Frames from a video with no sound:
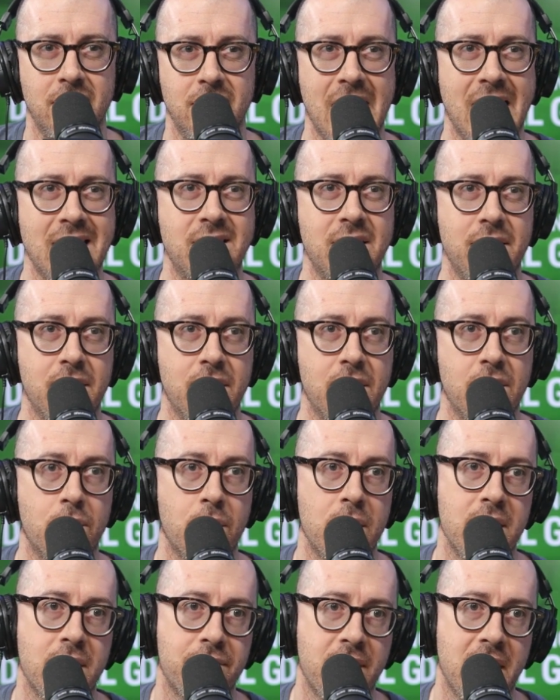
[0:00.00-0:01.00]
Not to the
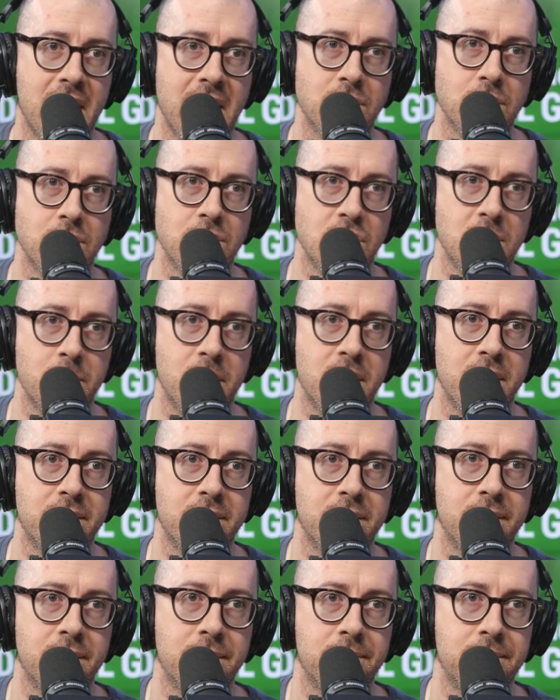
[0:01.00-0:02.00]
degree that Financial Gym
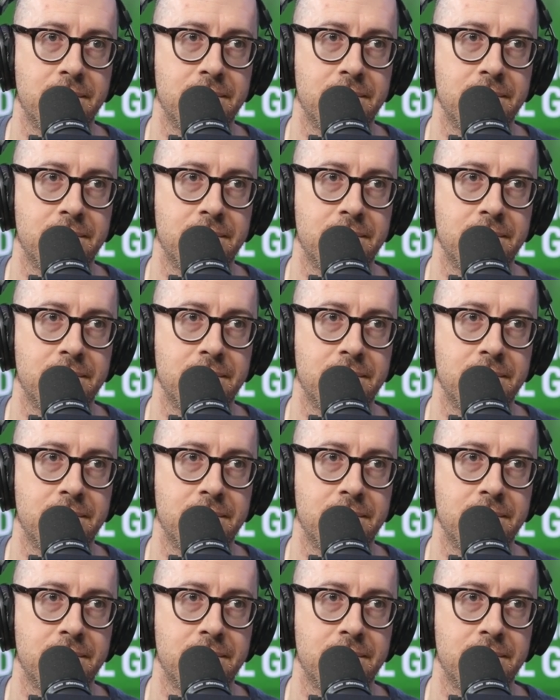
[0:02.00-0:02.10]
is.